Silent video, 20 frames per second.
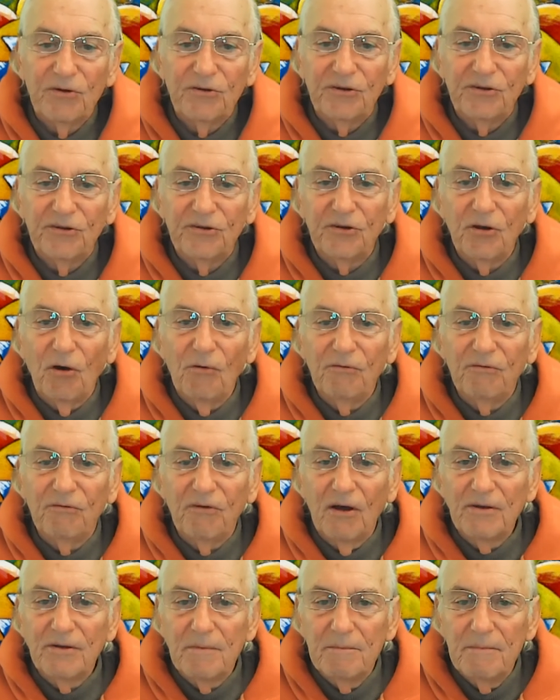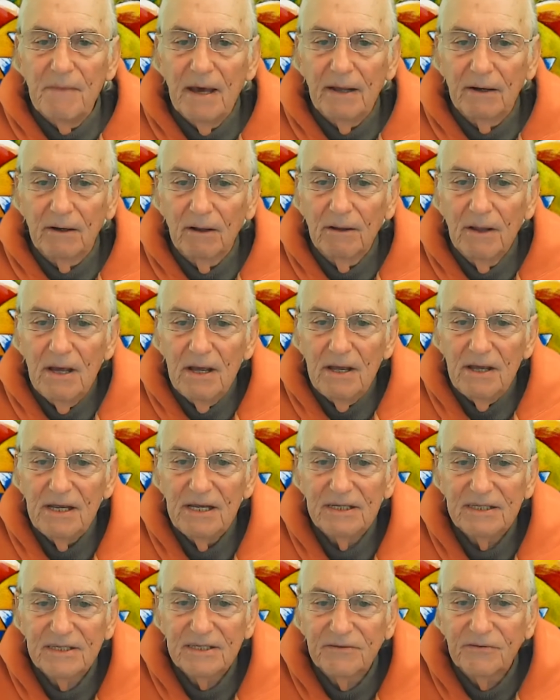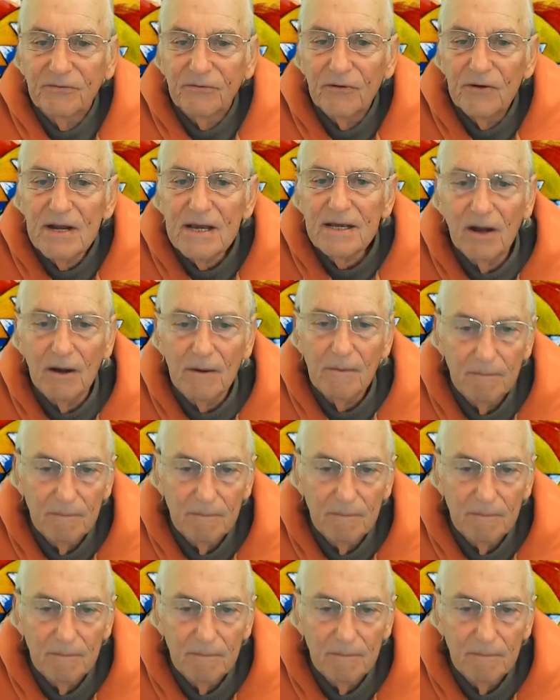is so fundamental, is freedom.